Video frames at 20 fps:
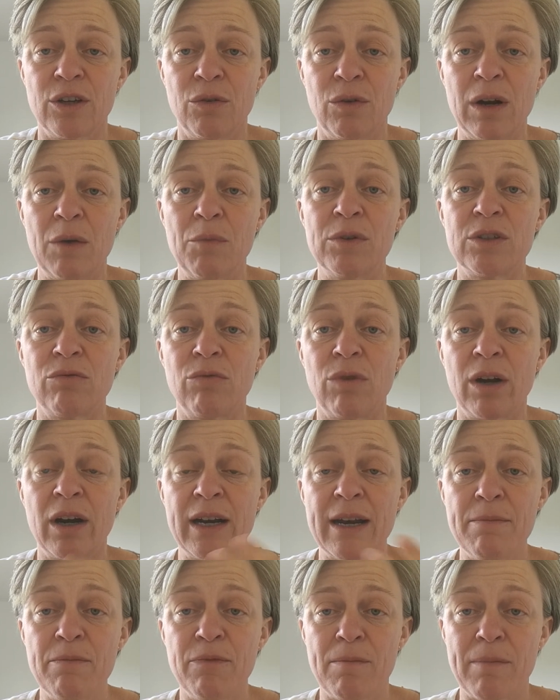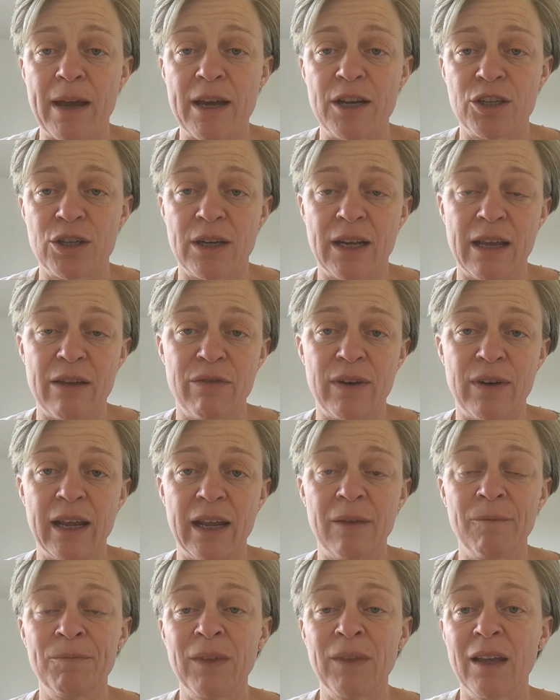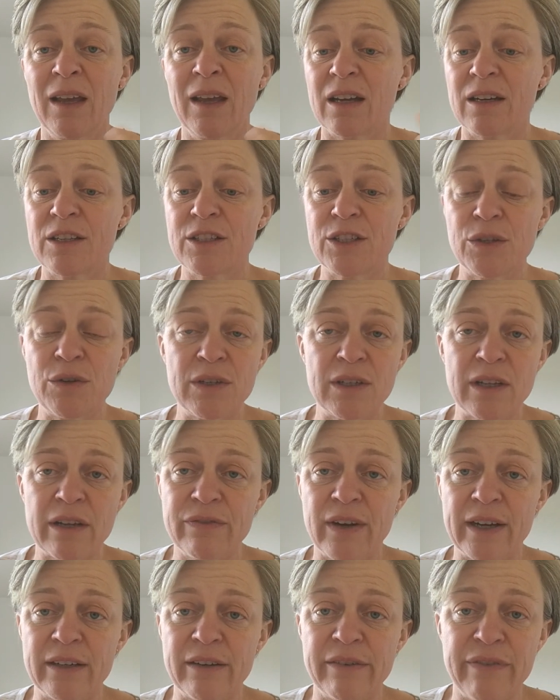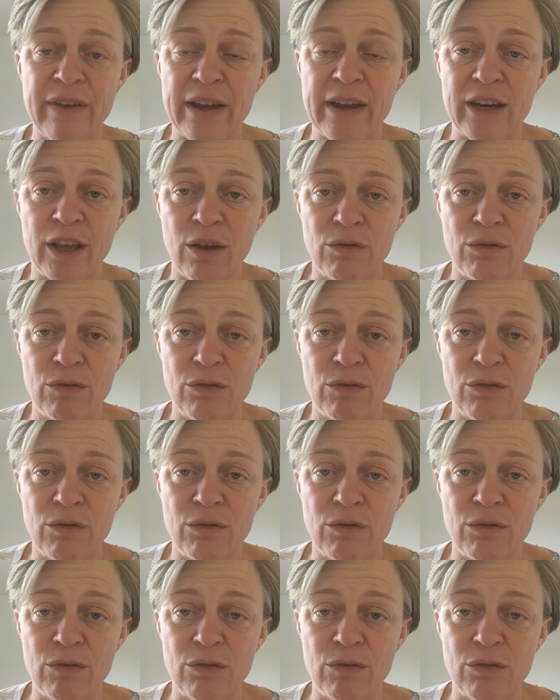And I want to run an information evening, and as soon as I find a venue